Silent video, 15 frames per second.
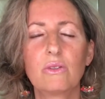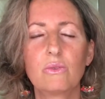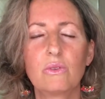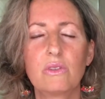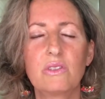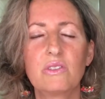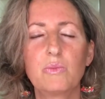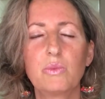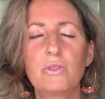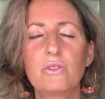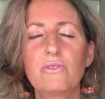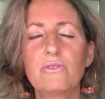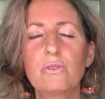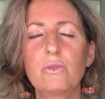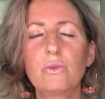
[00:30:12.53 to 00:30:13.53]
with this
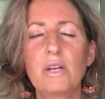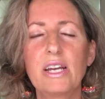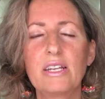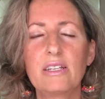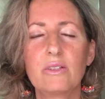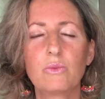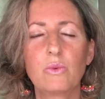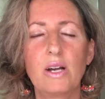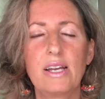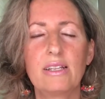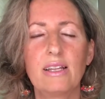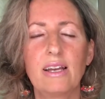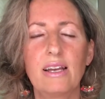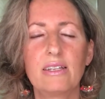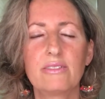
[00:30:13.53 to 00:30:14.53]
beautiful radiant white
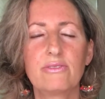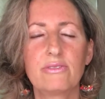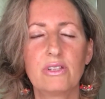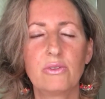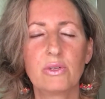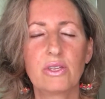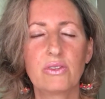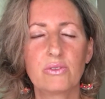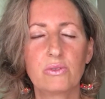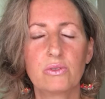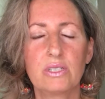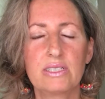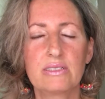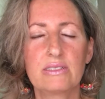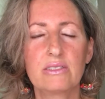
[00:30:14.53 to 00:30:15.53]
light flowing through
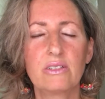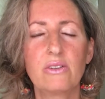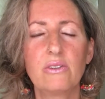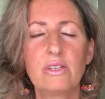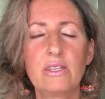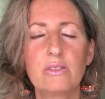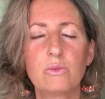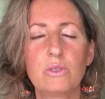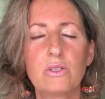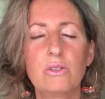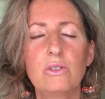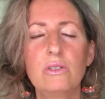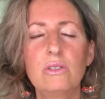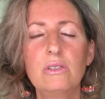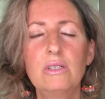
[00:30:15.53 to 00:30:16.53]
us, knowing that we're
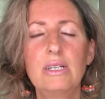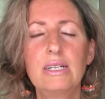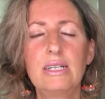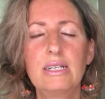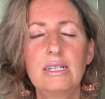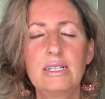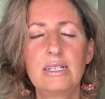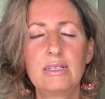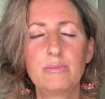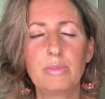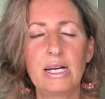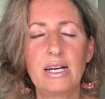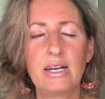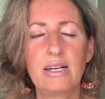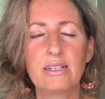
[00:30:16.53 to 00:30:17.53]
all
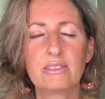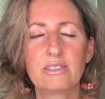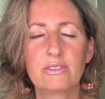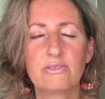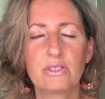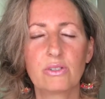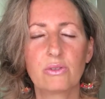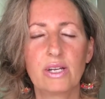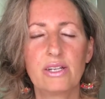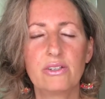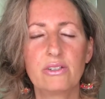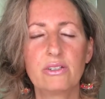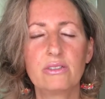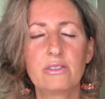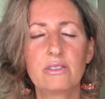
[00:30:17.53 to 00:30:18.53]
part of a
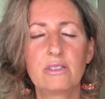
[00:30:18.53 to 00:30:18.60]
greater